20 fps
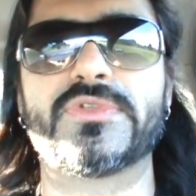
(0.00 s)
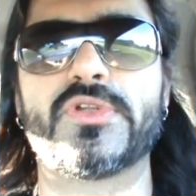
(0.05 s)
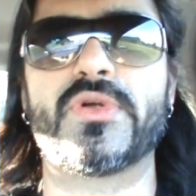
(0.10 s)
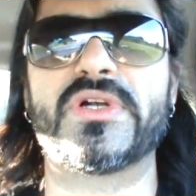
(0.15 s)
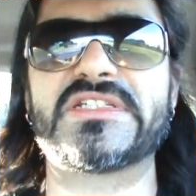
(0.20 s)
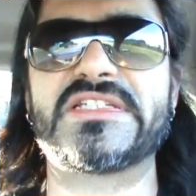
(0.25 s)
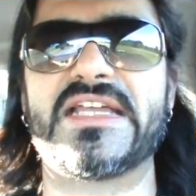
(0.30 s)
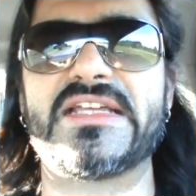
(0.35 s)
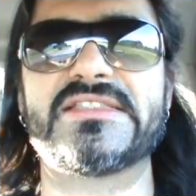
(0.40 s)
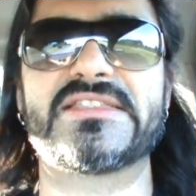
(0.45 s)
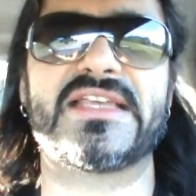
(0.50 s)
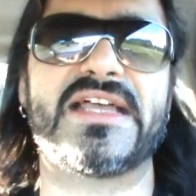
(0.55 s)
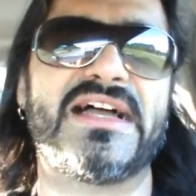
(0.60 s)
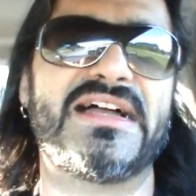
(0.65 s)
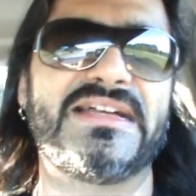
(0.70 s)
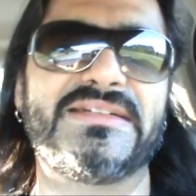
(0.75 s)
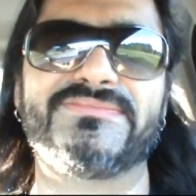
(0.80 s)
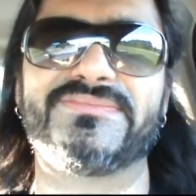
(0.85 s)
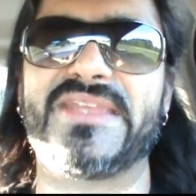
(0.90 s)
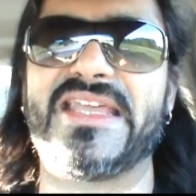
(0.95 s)
Lord
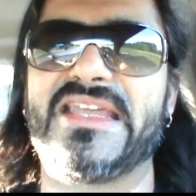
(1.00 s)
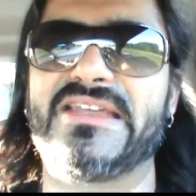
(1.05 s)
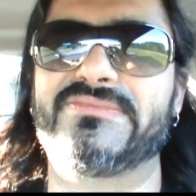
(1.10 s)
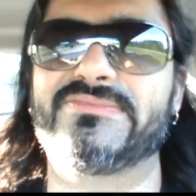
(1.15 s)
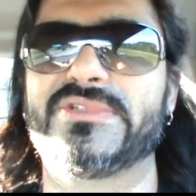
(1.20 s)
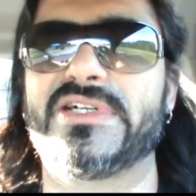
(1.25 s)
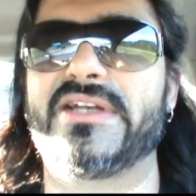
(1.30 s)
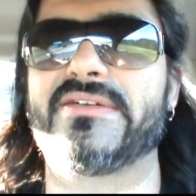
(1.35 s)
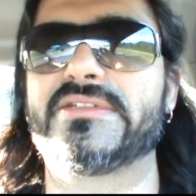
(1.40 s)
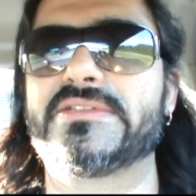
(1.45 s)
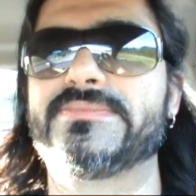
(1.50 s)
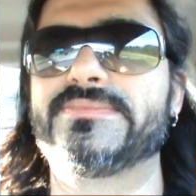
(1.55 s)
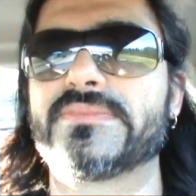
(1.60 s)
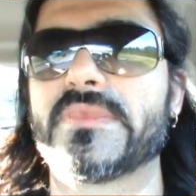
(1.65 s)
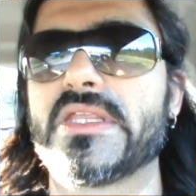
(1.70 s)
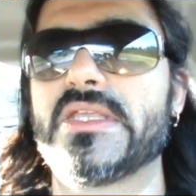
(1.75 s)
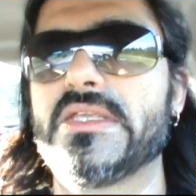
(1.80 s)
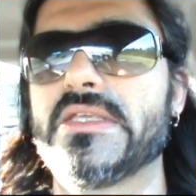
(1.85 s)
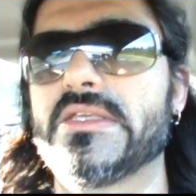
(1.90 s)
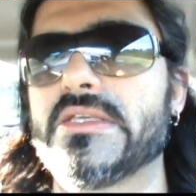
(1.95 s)
Tenzai, whatever.
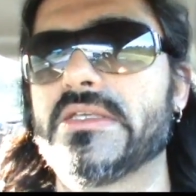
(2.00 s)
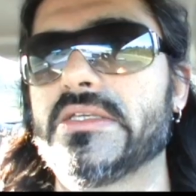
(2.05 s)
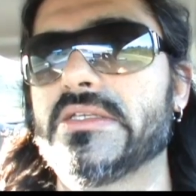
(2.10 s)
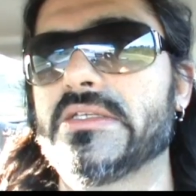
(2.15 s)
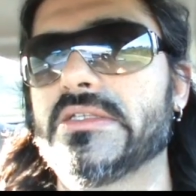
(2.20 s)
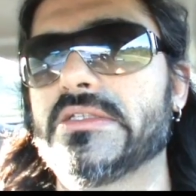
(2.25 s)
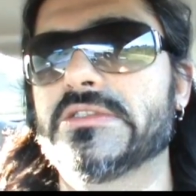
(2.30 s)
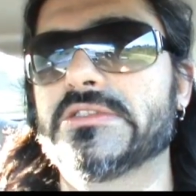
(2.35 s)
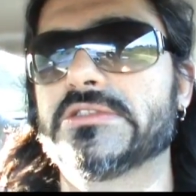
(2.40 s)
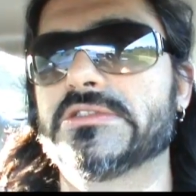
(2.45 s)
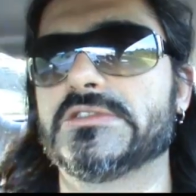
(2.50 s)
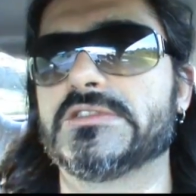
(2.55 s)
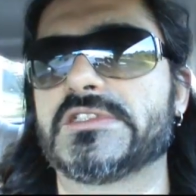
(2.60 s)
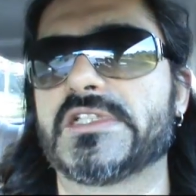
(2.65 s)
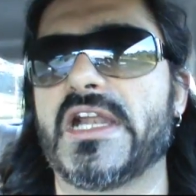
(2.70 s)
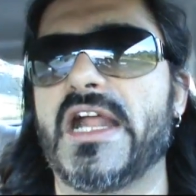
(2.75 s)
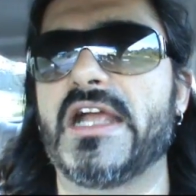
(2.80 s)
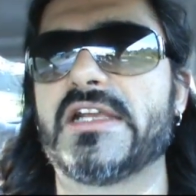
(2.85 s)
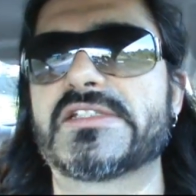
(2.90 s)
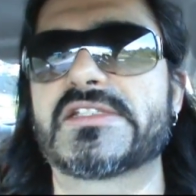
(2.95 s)

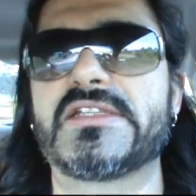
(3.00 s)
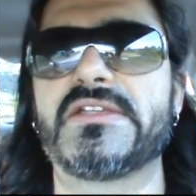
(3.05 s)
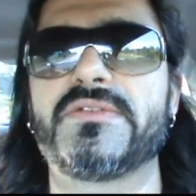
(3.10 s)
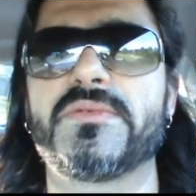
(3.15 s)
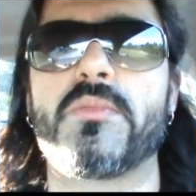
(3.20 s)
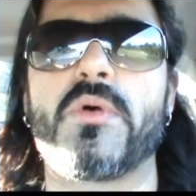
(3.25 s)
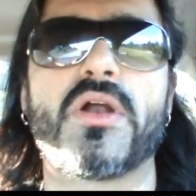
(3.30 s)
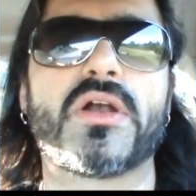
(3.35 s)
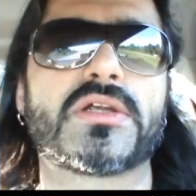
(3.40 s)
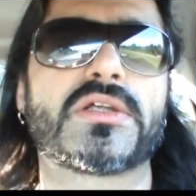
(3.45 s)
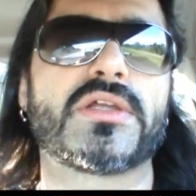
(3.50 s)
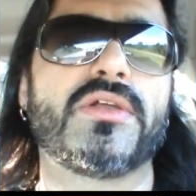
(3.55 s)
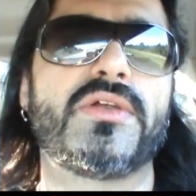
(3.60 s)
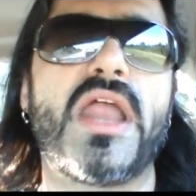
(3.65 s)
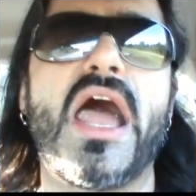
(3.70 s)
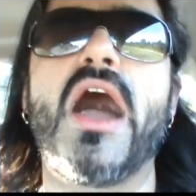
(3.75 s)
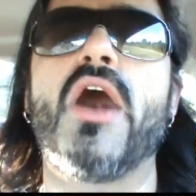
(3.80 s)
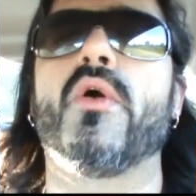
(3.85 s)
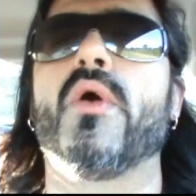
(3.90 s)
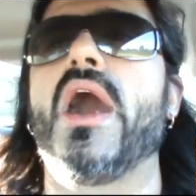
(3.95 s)
Should hire Steve
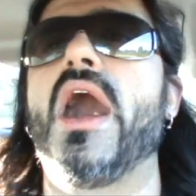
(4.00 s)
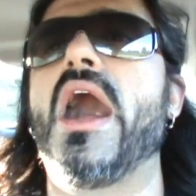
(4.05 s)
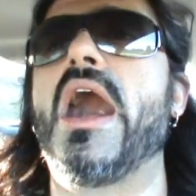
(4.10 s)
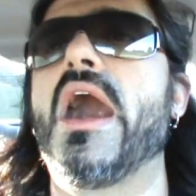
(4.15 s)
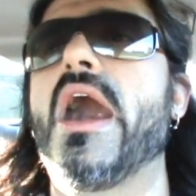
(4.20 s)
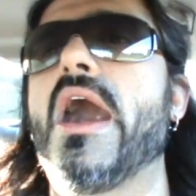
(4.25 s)
DeMarco. No,